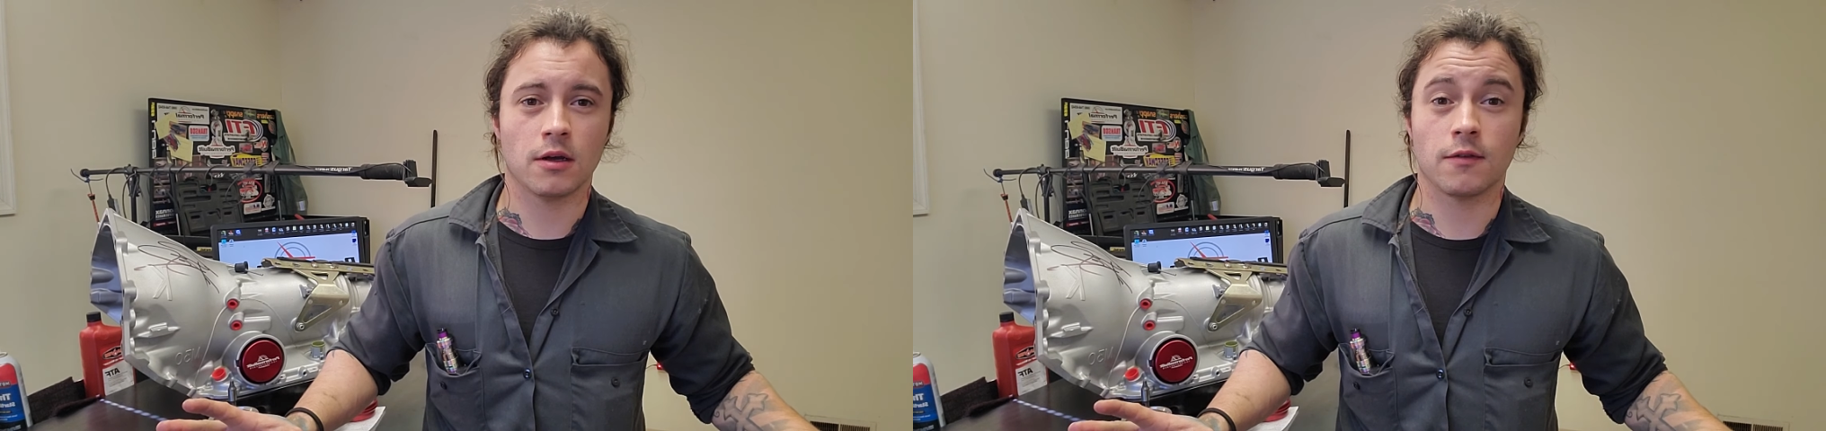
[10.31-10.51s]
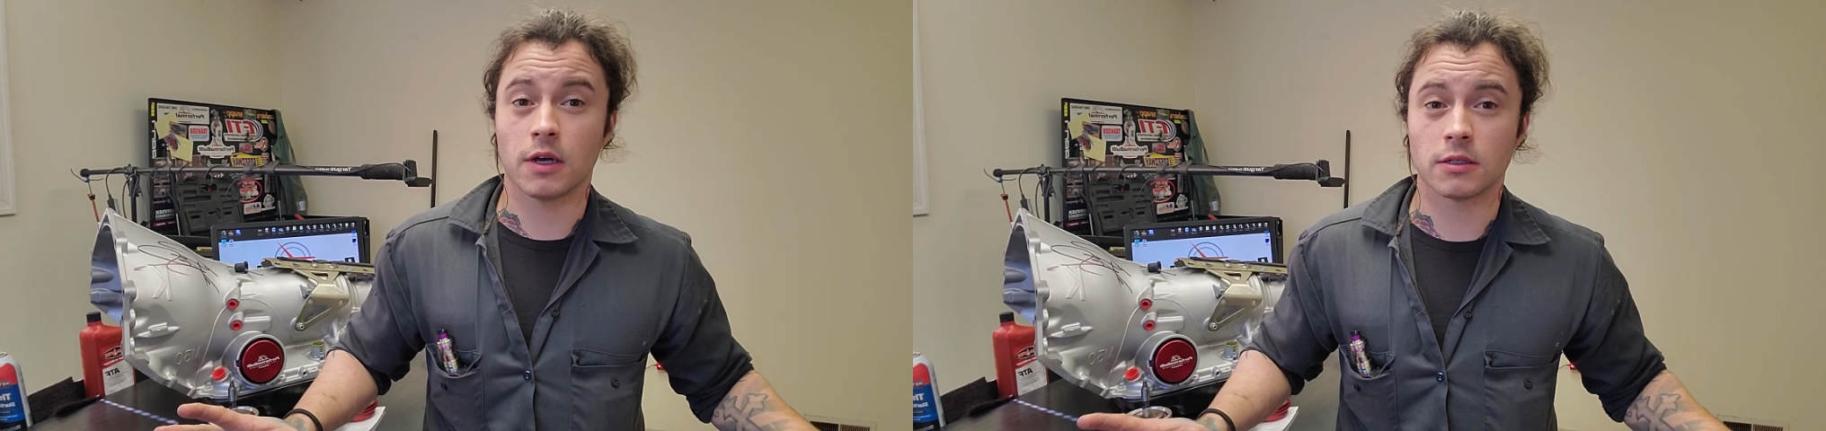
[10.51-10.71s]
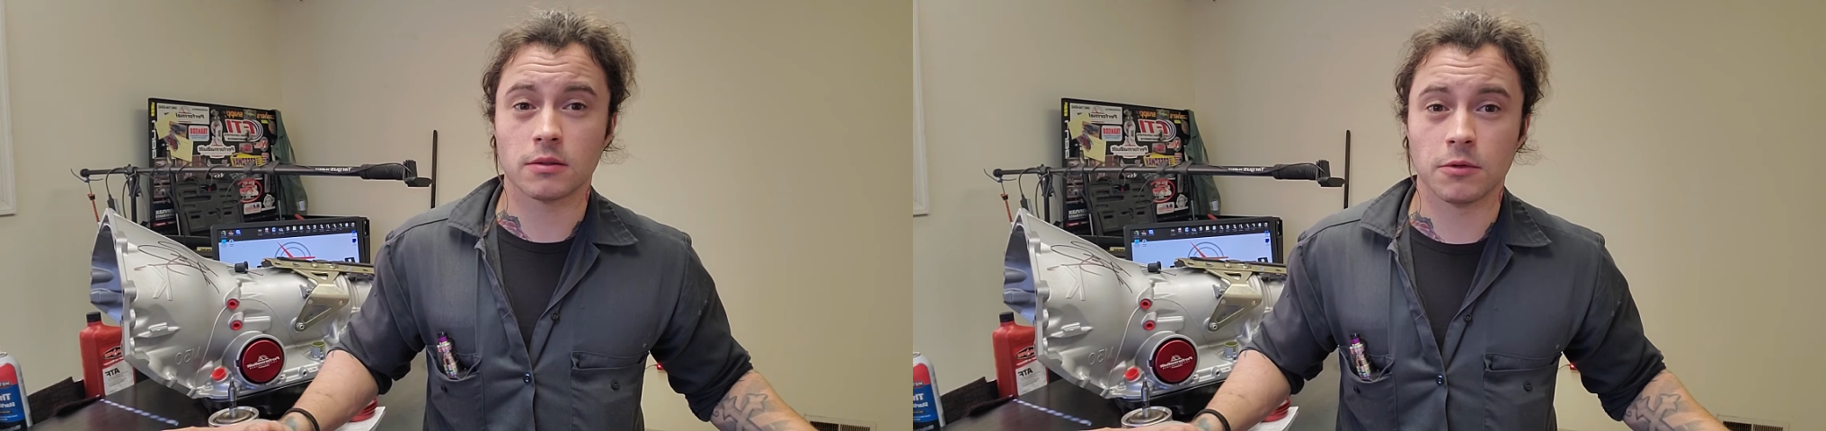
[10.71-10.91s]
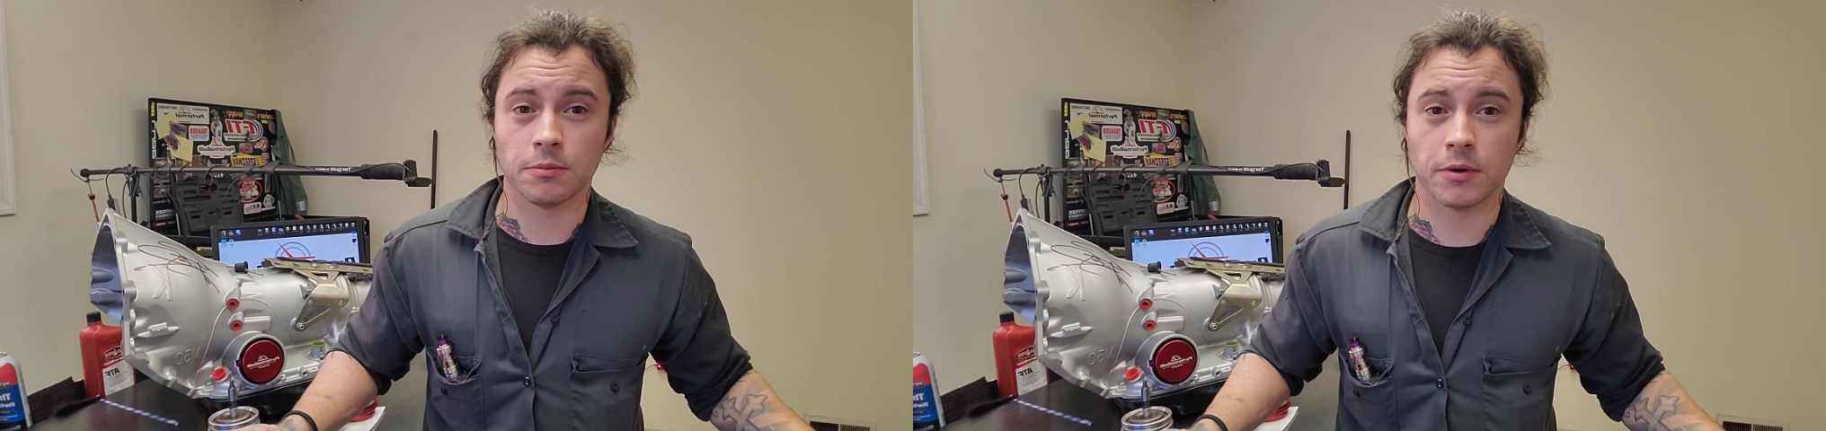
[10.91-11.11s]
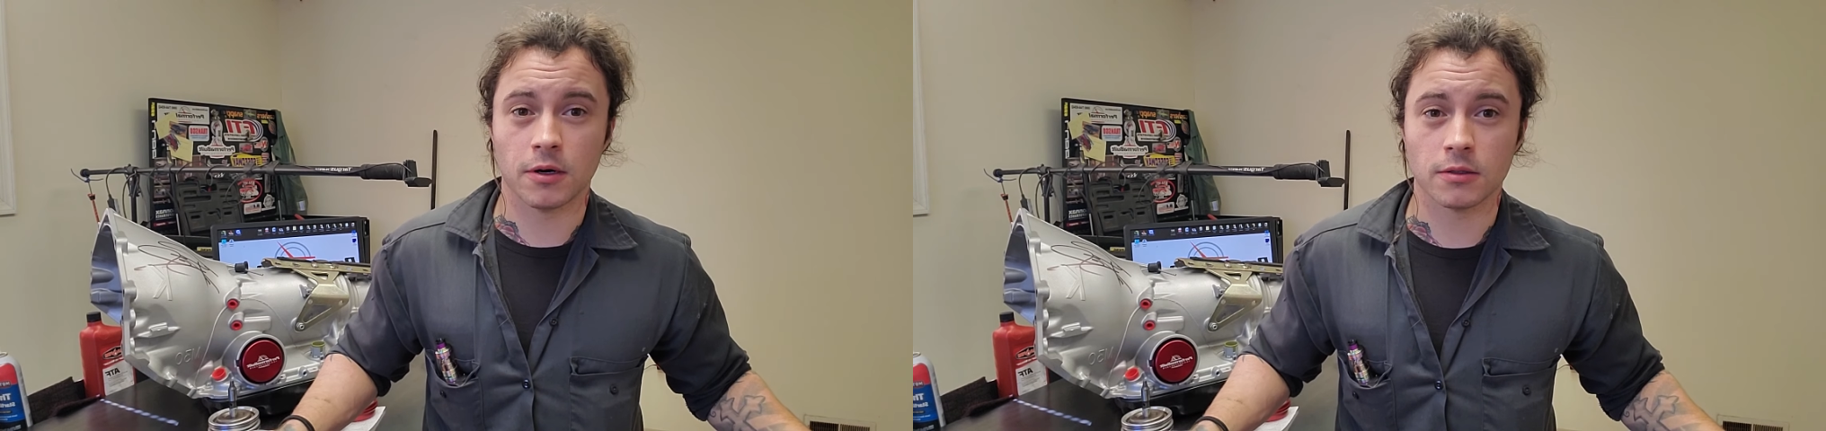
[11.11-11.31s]
I've got some new
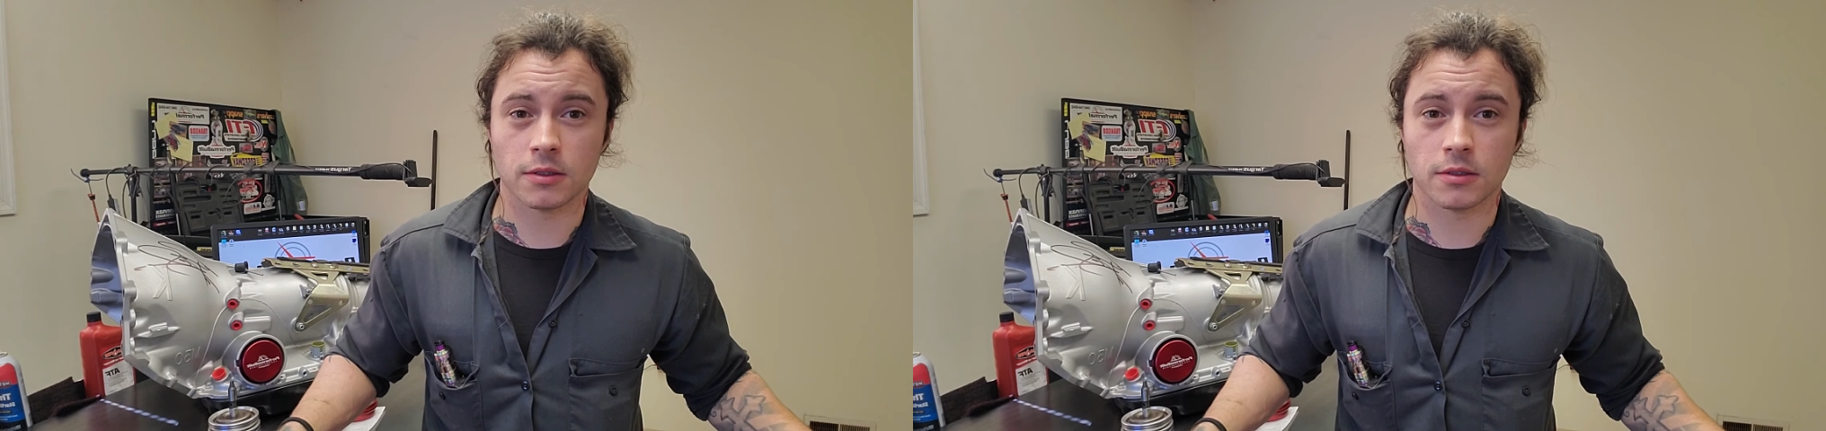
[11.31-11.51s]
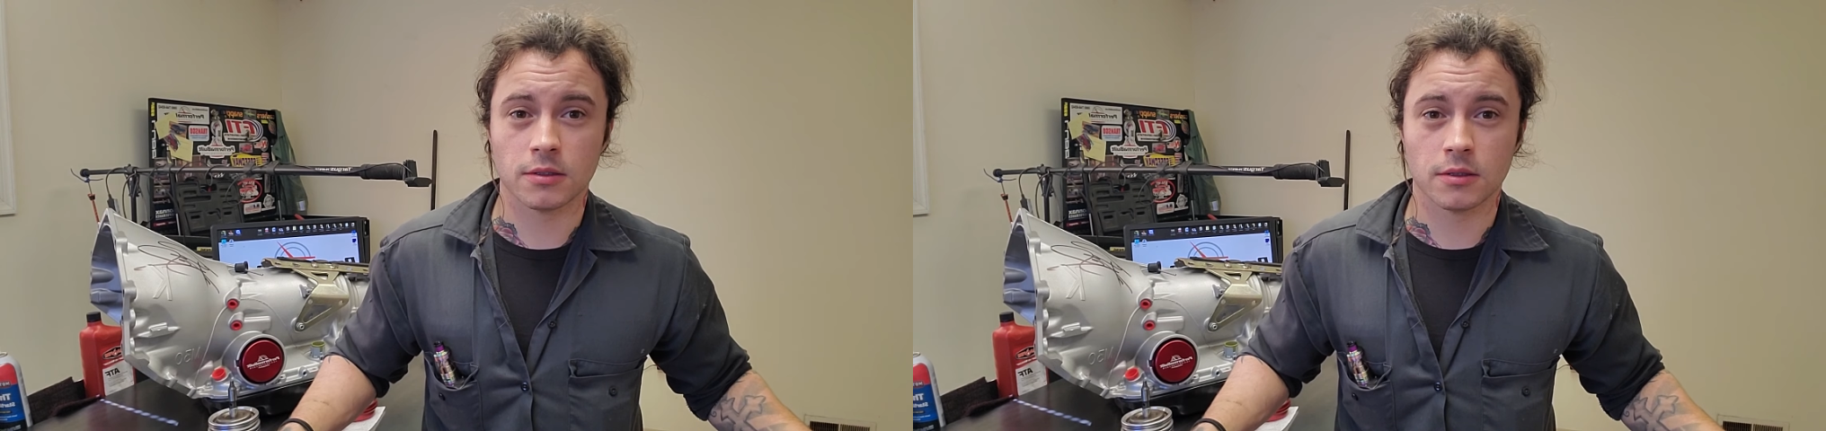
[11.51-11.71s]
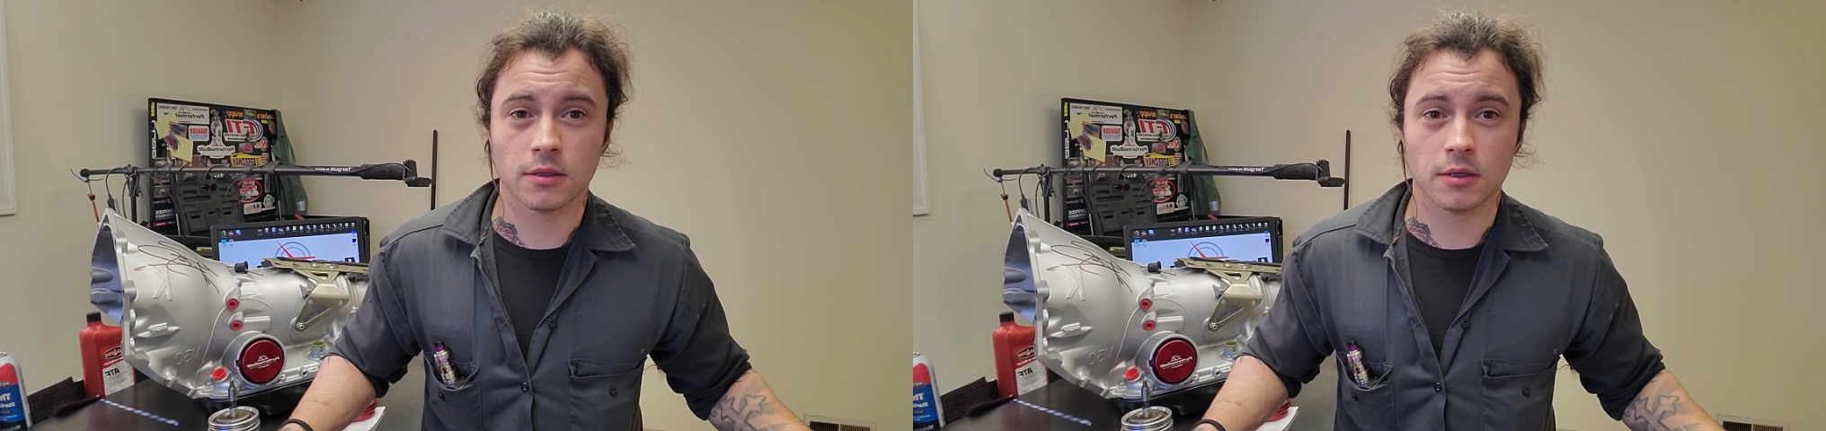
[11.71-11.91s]
parts.